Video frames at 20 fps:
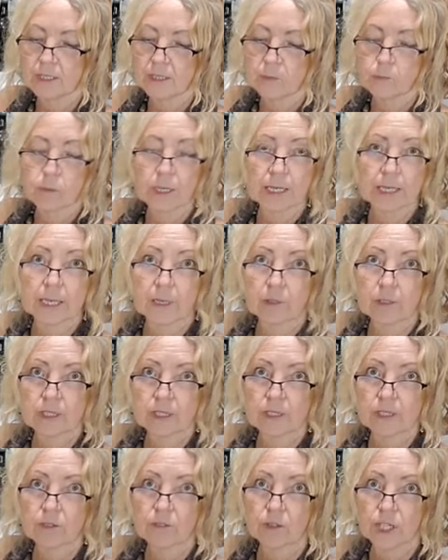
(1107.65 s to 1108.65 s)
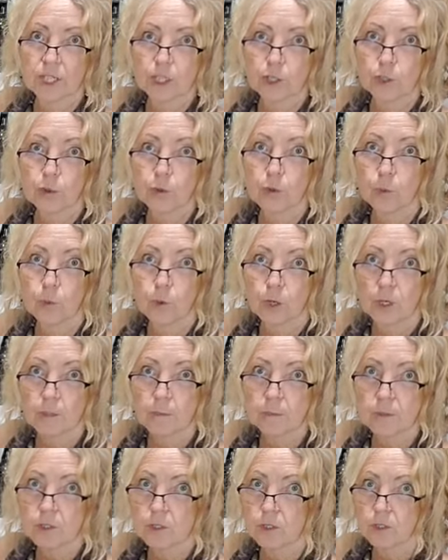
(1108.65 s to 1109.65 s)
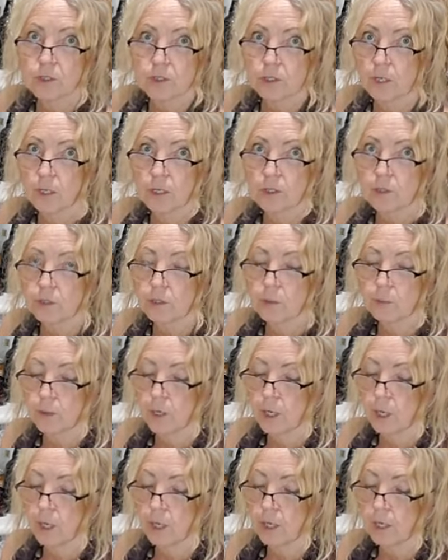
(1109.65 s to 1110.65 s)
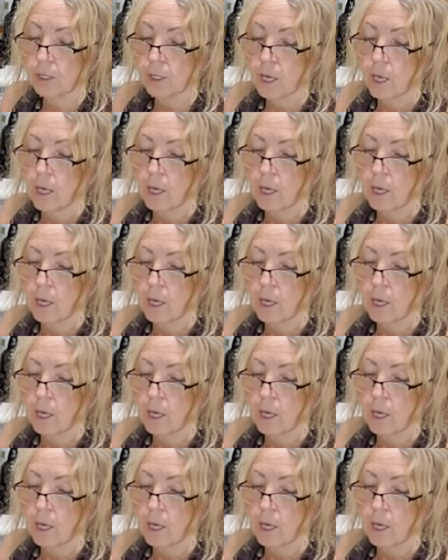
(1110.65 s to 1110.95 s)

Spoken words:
and right now this is very lukewarm, so it's not super hot.